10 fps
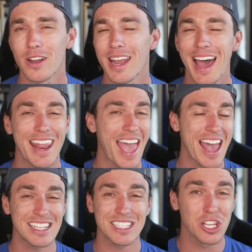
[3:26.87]
Not
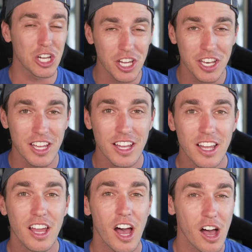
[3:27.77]
as good
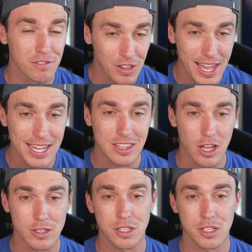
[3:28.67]
of late, though.